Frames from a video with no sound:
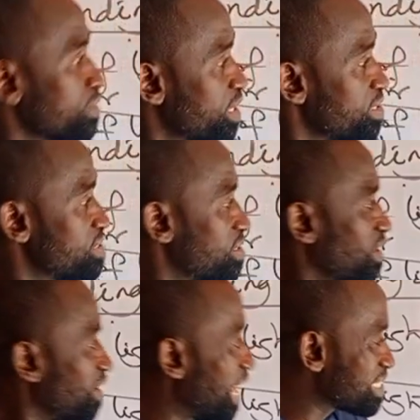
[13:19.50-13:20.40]
This
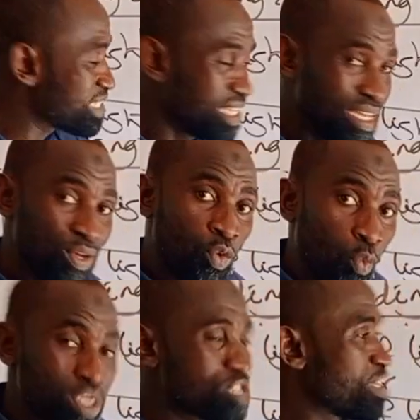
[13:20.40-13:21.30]
is glass
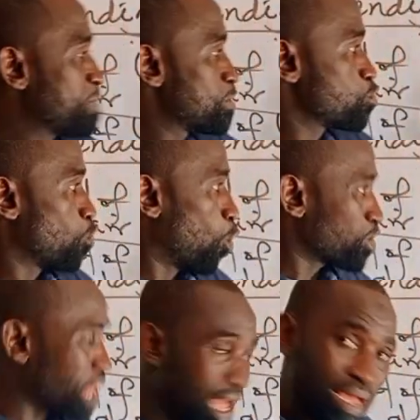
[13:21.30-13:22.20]
with respect to
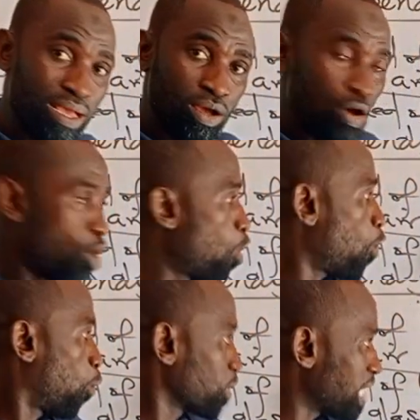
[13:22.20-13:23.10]
water,
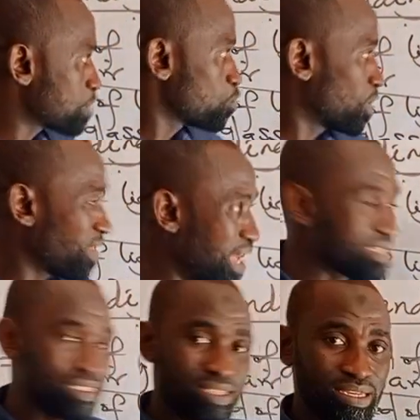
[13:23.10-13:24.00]
or water to
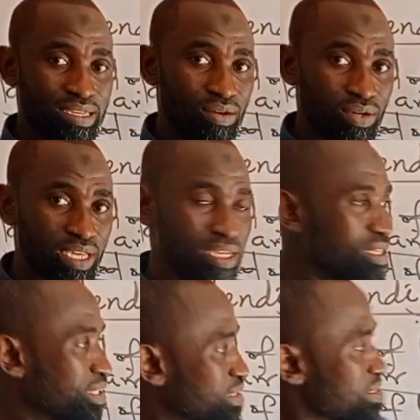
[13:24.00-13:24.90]
glass.
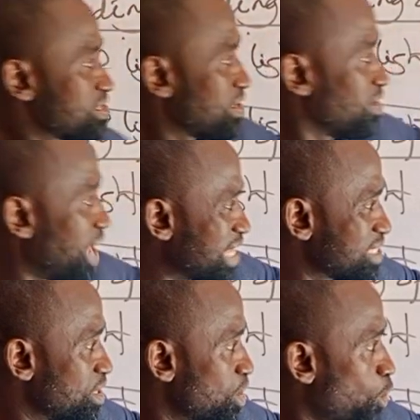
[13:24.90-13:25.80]
Okay? This is
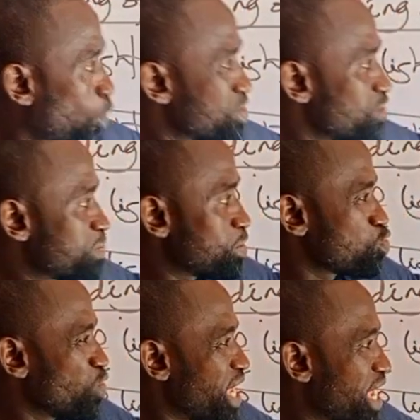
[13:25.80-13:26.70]
glass with respect
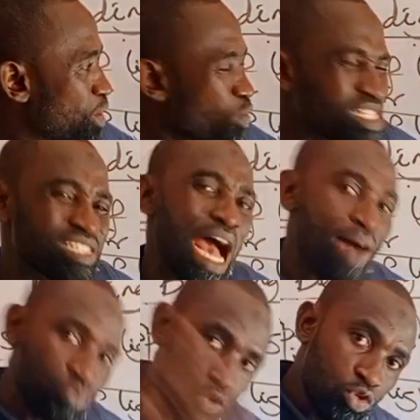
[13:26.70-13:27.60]
to air, which is
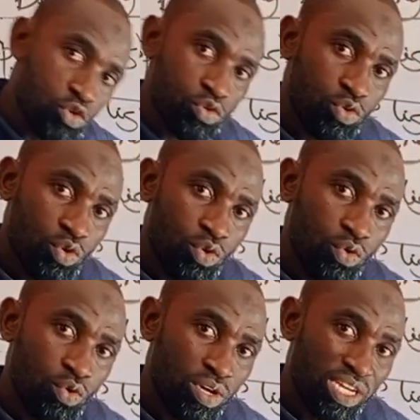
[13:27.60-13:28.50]
absolute
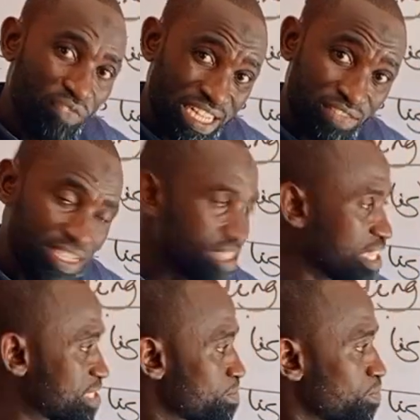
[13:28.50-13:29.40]
refractive
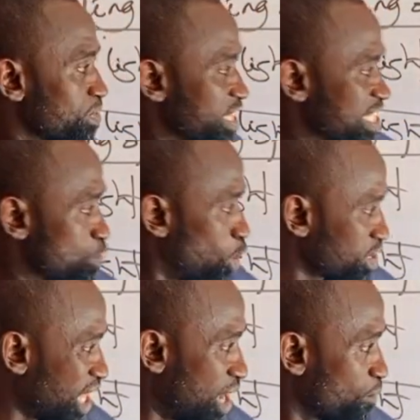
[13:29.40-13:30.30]
index. This is
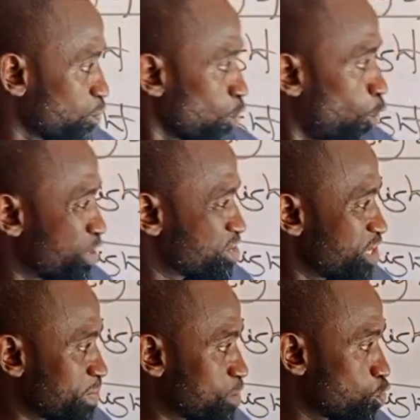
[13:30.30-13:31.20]
water with
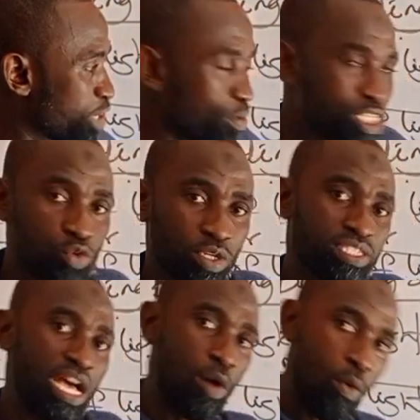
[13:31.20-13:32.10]
respect to air, which is
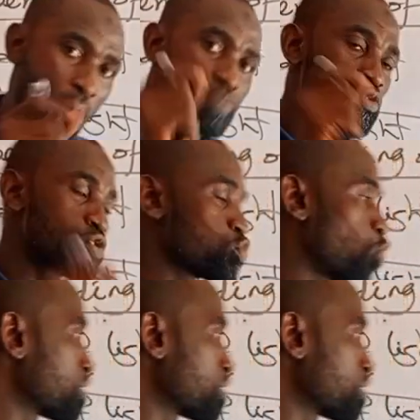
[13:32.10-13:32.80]
what now? Absolute